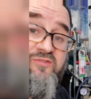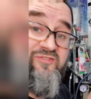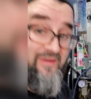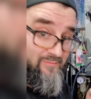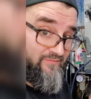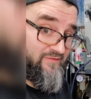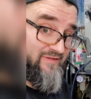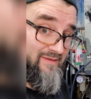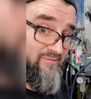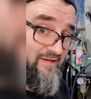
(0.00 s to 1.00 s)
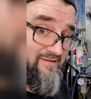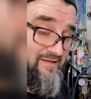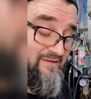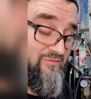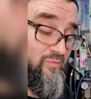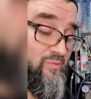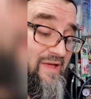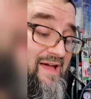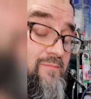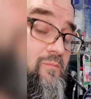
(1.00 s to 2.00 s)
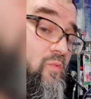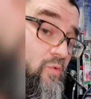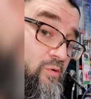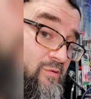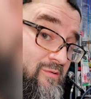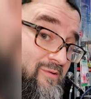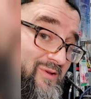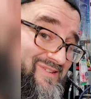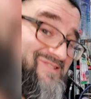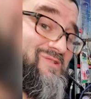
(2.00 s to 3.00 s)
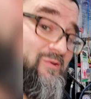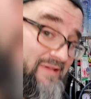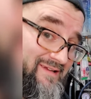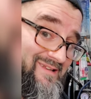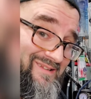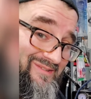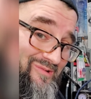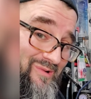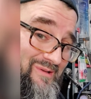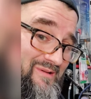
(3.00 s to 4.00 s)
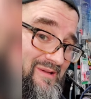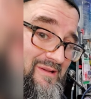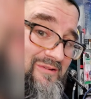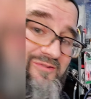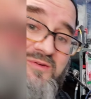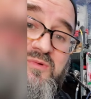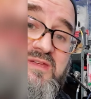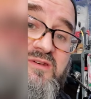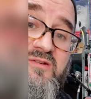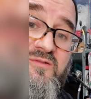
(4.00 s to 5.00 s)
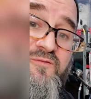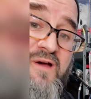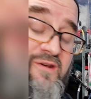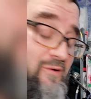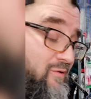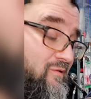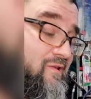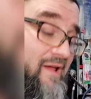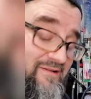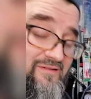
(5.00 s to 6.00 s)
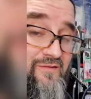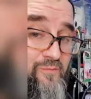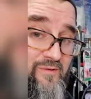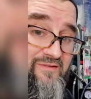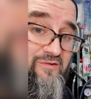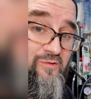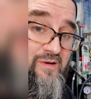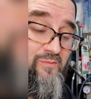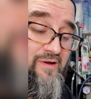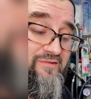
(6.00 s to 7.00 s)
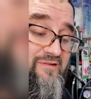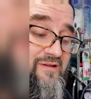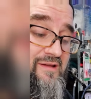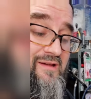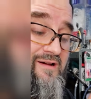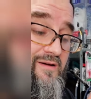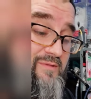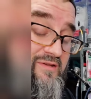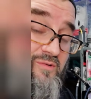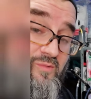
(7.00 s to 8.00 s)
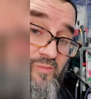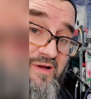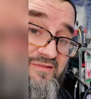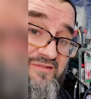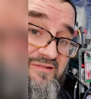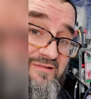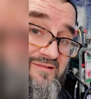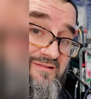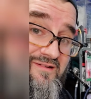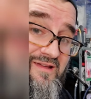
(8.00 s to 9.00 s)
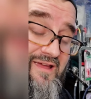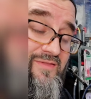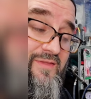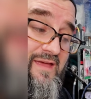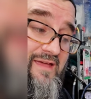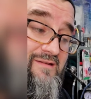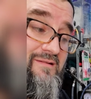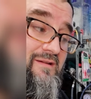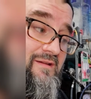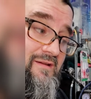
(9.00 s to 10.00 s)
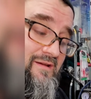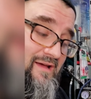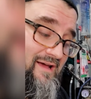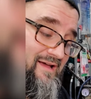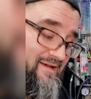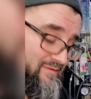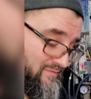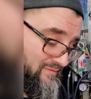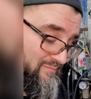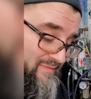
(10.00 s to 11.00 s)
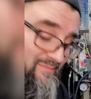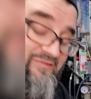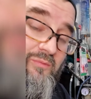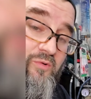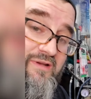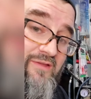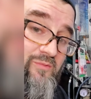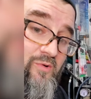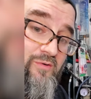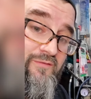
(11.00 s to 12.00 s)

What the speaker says: some of the same techniques. We will add more additional techniques to it so that we can find out lots of different ways to create rust. I'll be doing rust, and then maybe somewhere down the road,